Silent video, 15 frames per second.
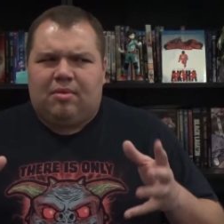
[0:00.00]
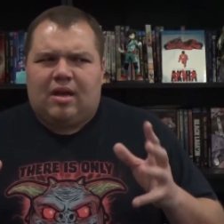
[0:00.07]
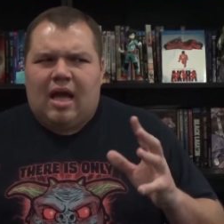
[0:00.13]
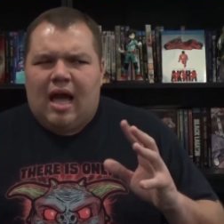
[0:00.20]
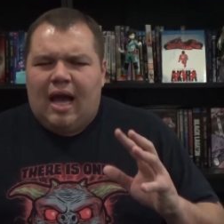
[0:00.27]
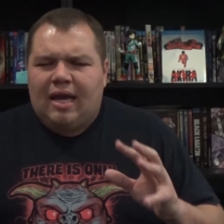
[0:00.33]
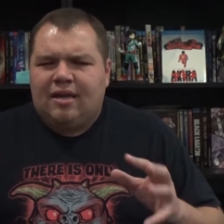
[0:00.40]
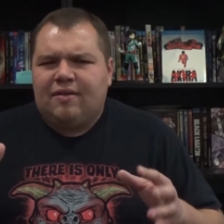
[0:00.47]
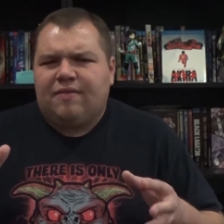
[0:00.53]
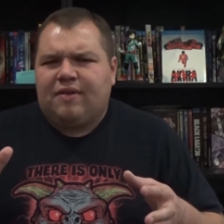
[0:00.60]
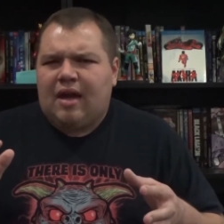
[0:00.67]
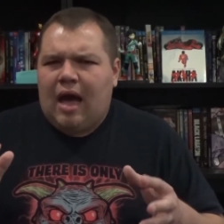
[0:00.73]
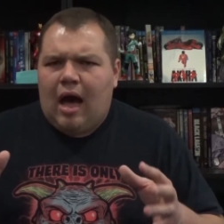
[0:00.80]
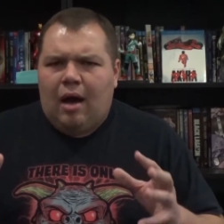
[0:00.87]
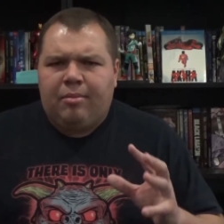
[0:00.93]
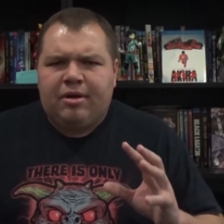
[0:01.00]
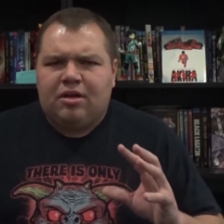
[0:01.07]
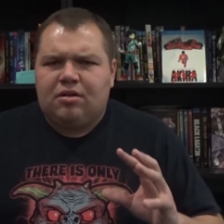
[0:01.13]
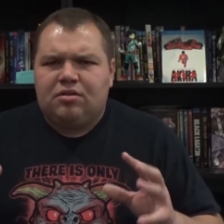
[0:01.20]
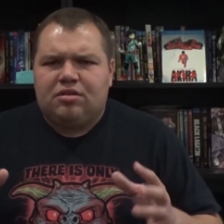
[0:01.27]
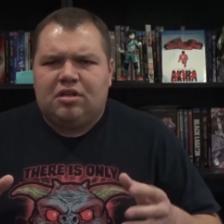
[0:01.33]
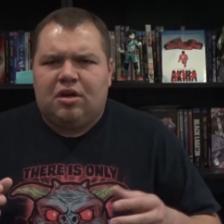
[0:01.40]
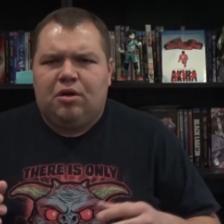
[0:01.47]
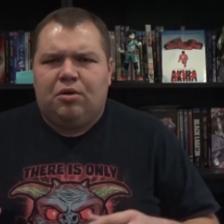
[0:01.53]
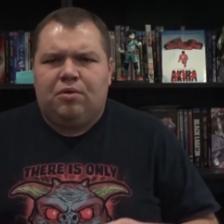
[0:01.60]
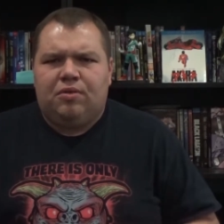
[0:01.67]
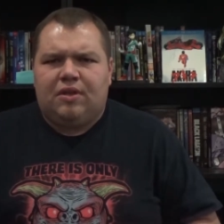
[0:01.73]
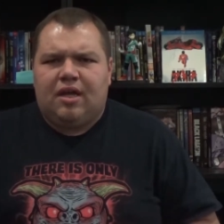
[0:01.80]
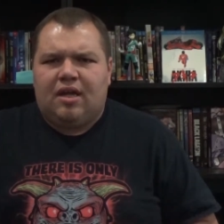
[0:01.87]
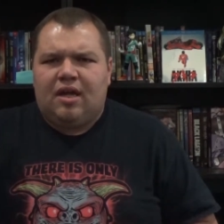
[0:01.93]
kind of comical
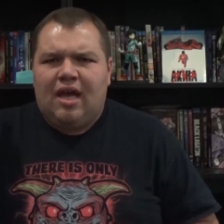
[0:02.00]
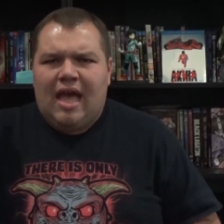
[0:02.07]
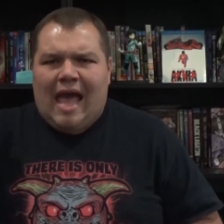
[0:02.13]
tone that